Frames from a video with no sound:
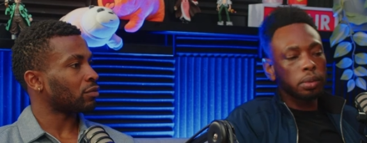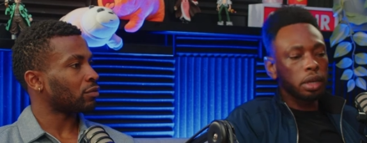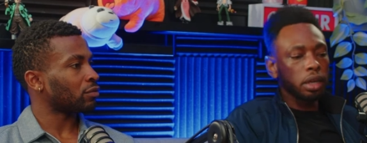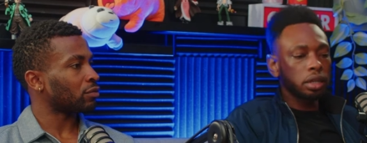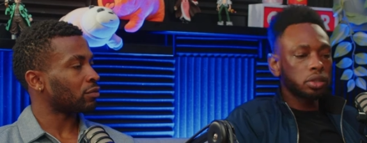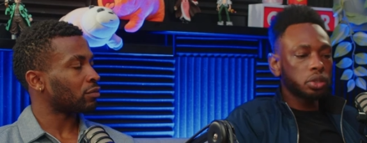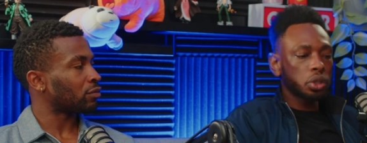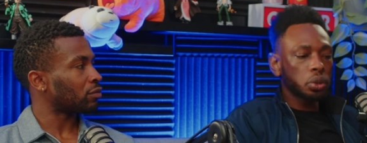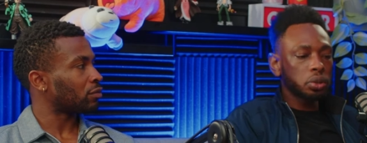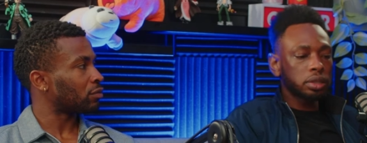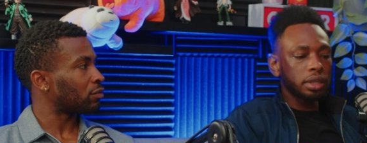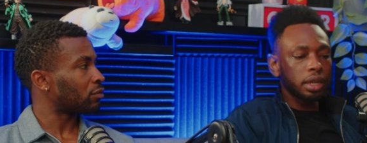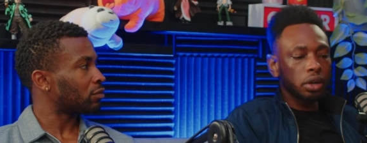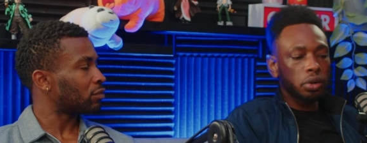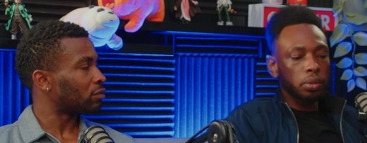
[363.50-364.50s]
Speaker 1: he chose
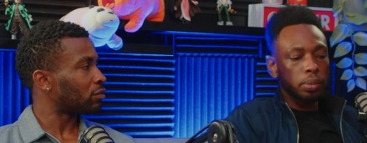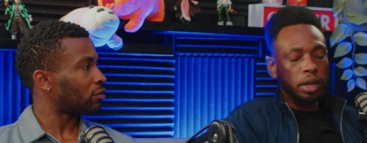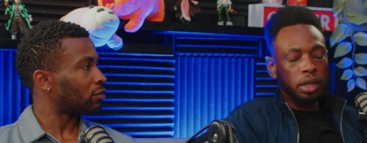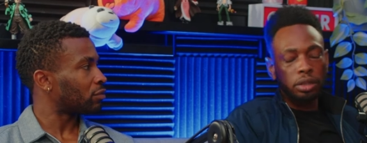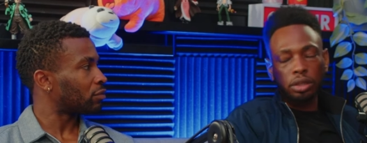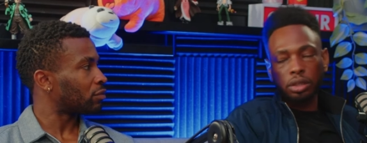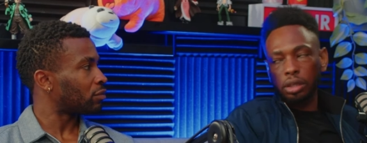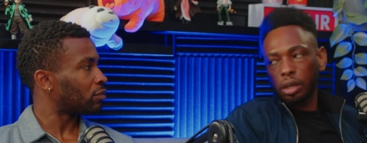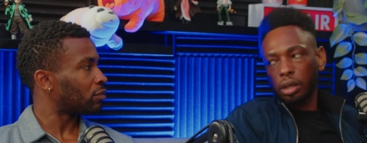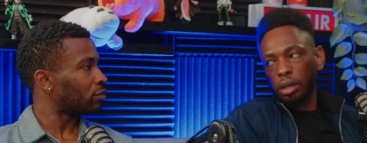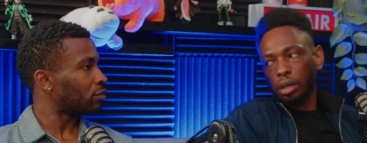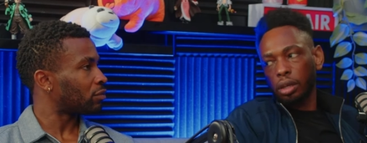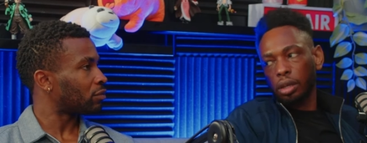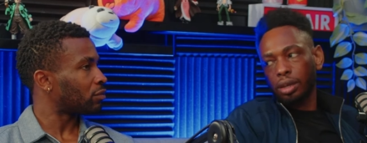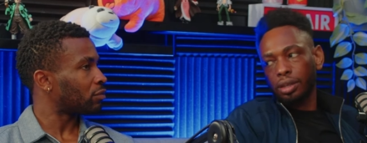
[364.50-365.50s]
necromancing
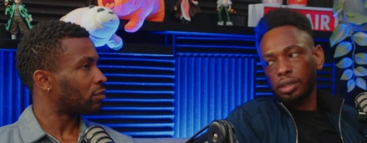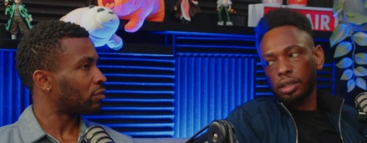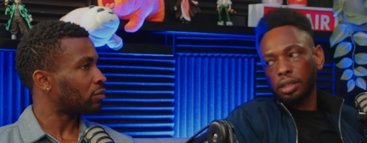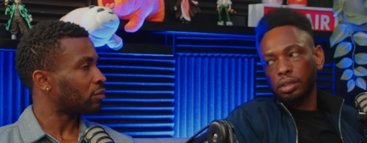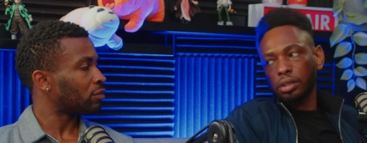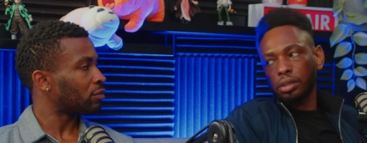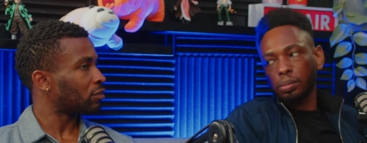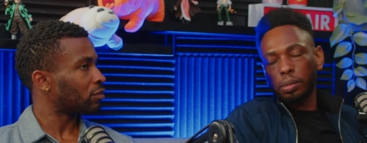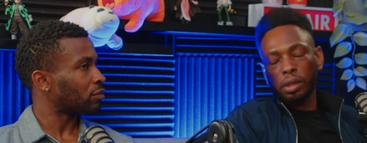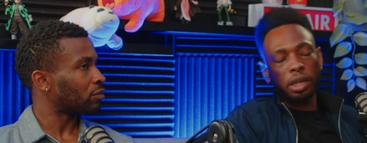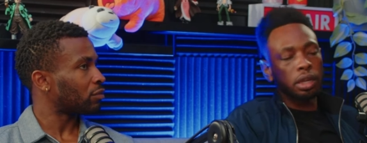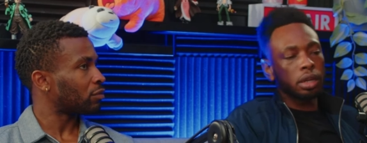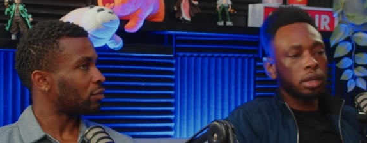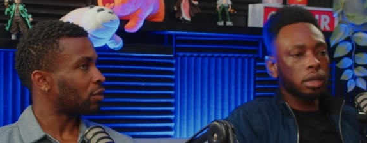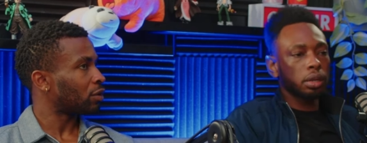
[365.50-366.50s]
as his
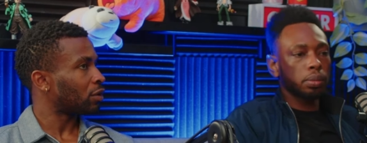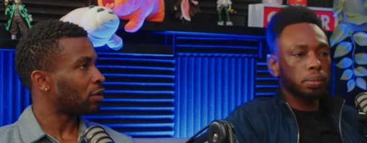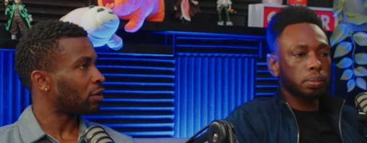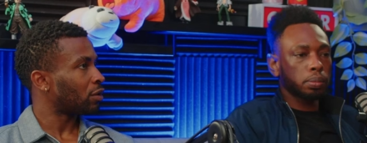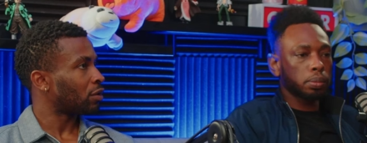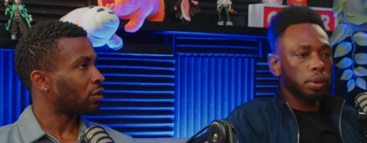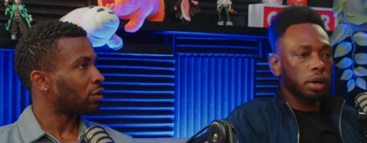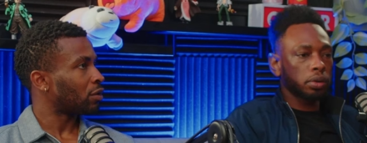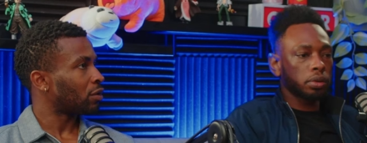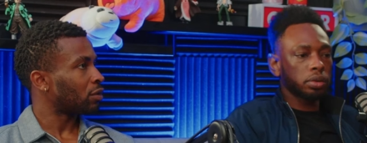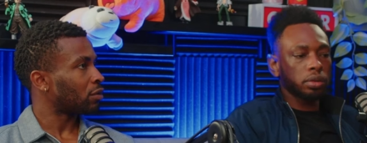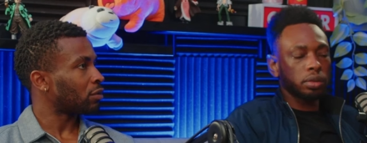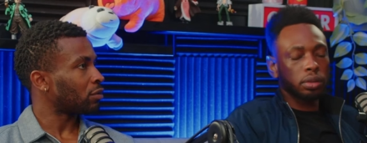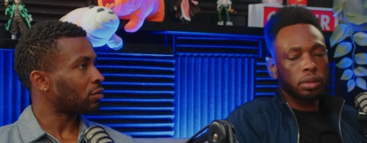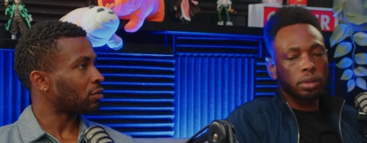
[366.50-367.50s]
main power.
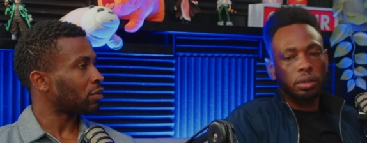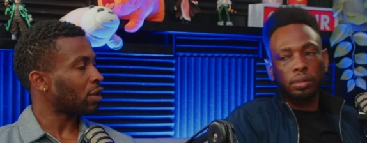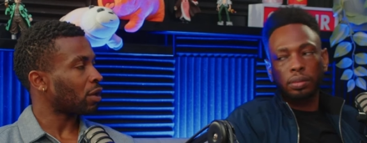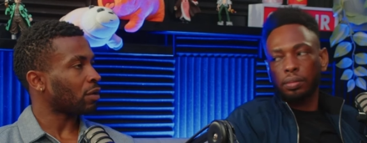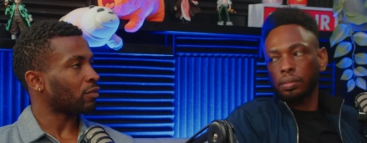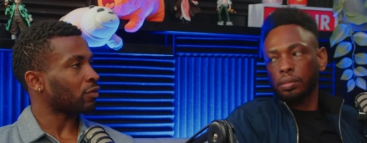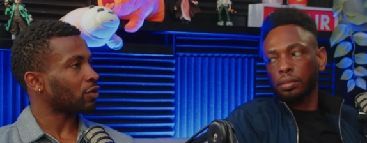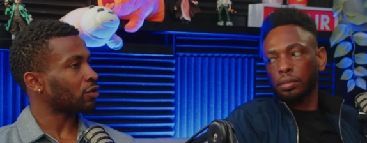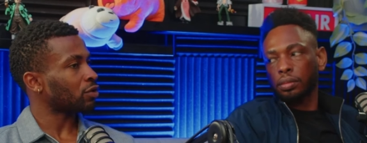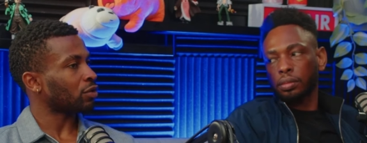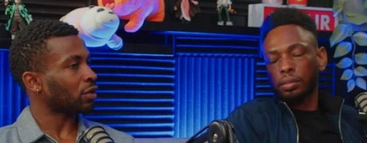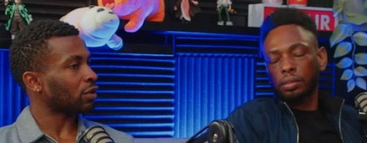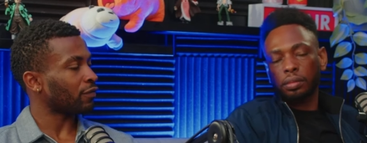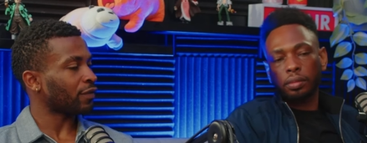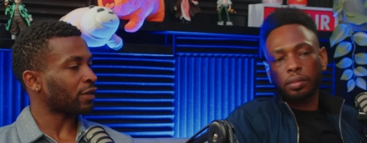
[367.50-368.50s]
Speaker 2: No, I'm not sure.
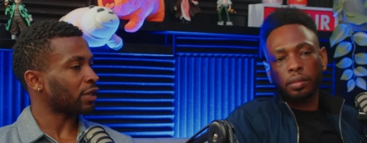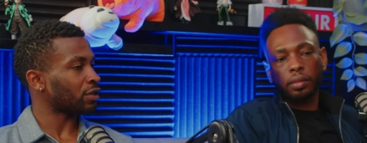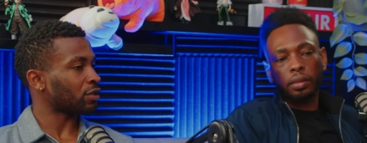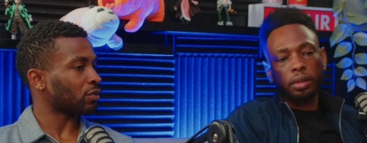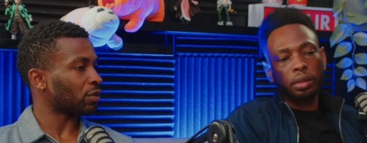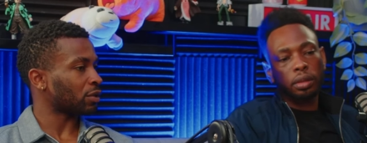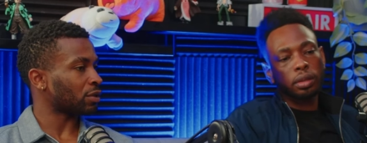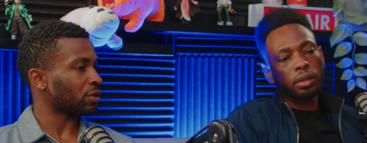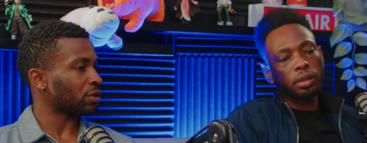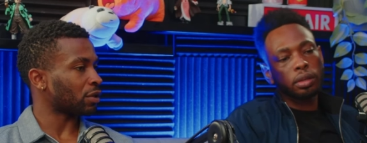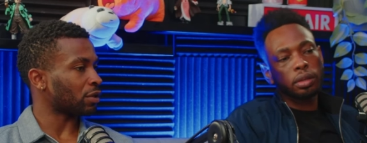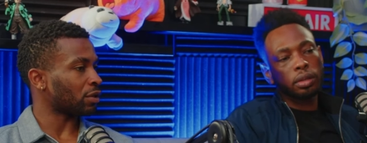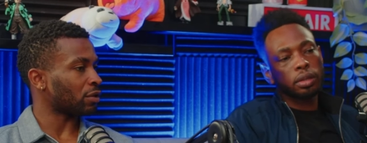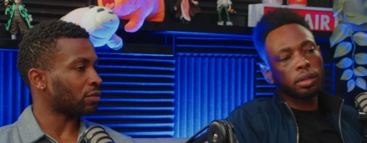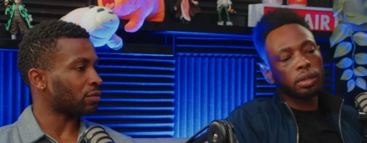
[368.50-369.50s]
I don't think that's the ones.
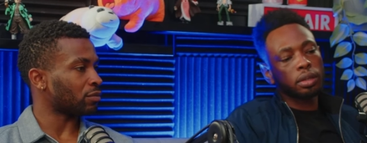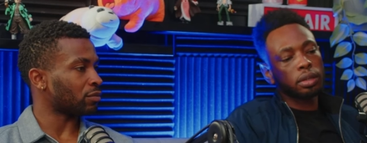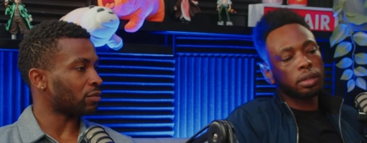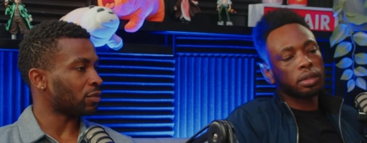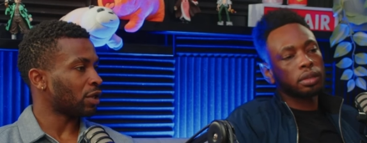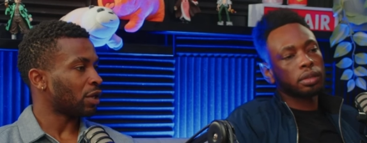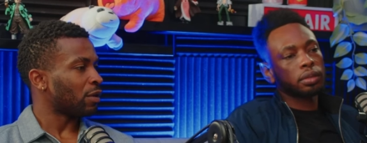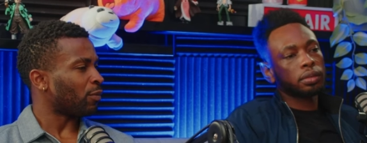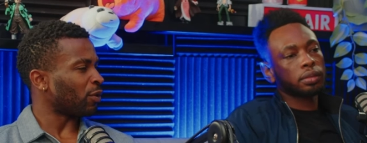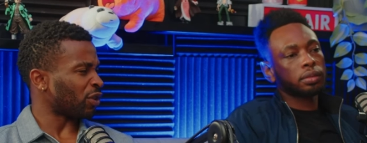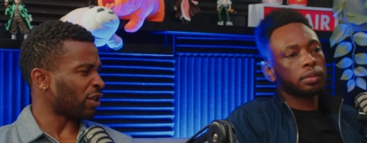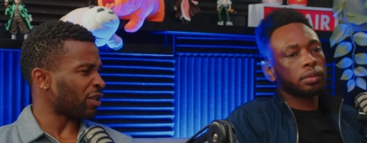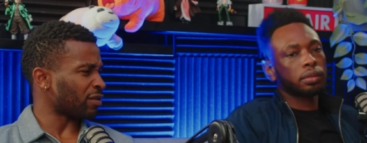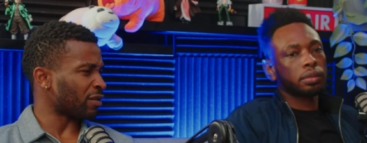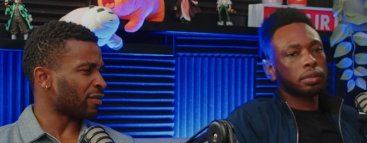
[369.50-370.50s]
Um, but
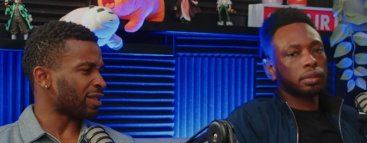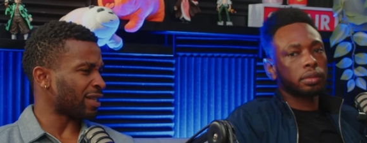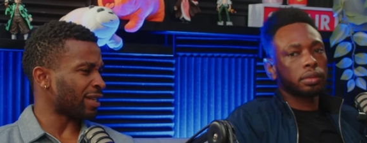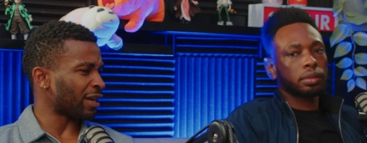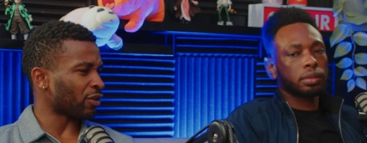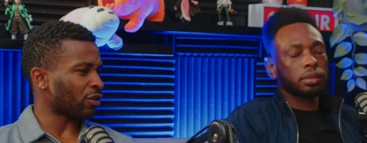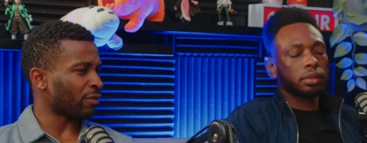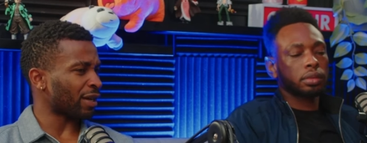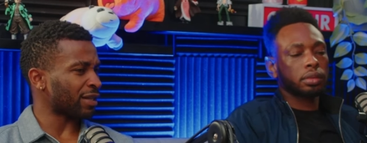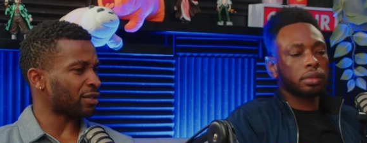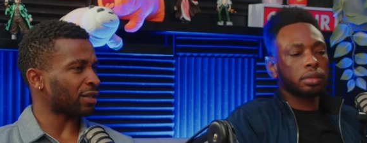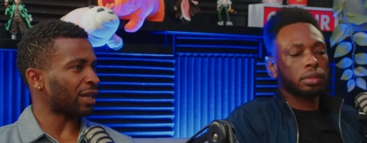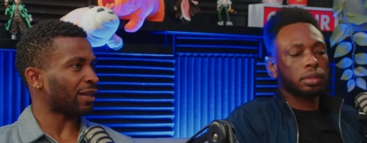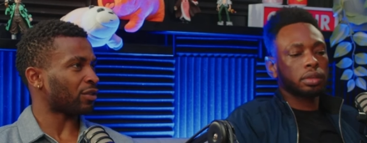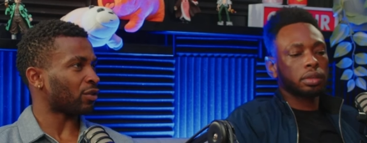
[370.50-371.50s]
there, there is a necromancer.
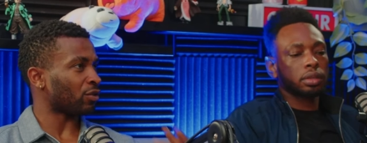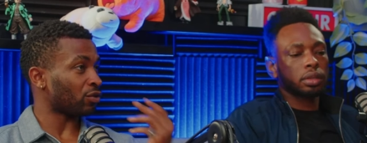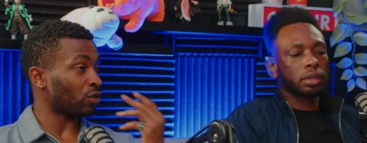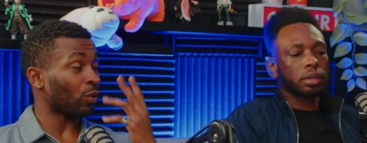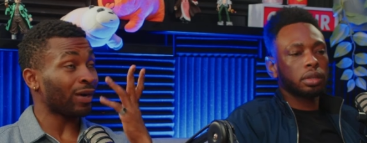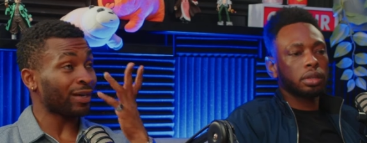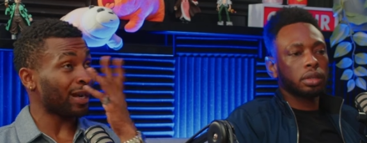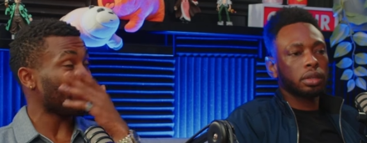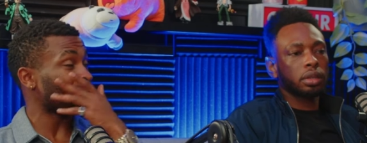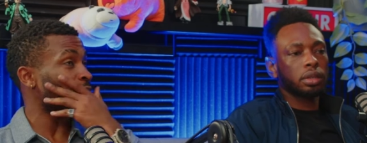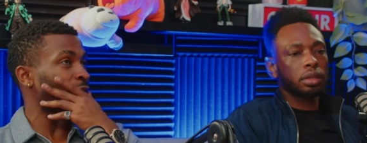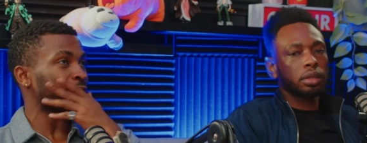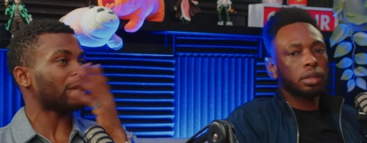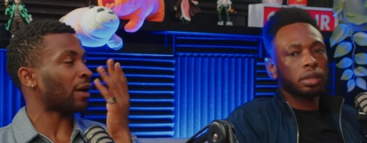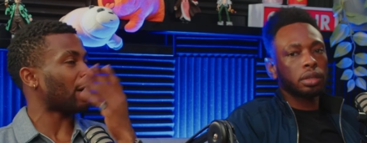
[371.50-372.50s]
Like the the one I
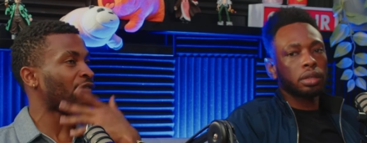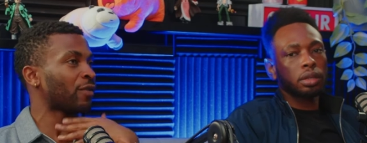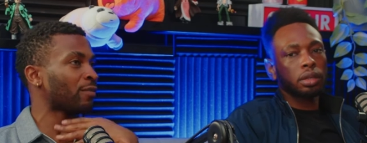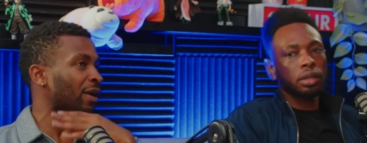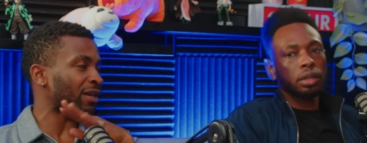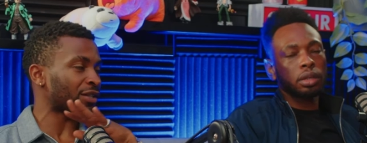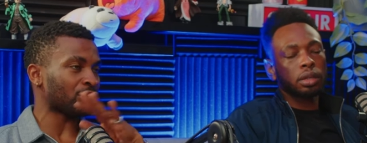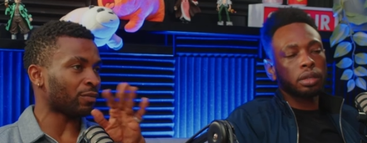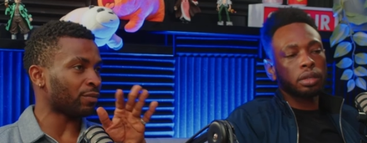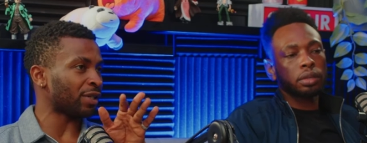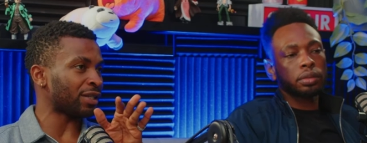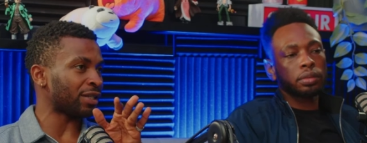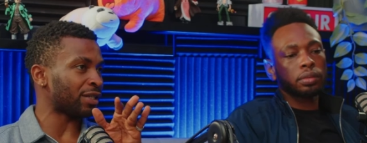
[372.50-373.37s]
remember, I think mine is completely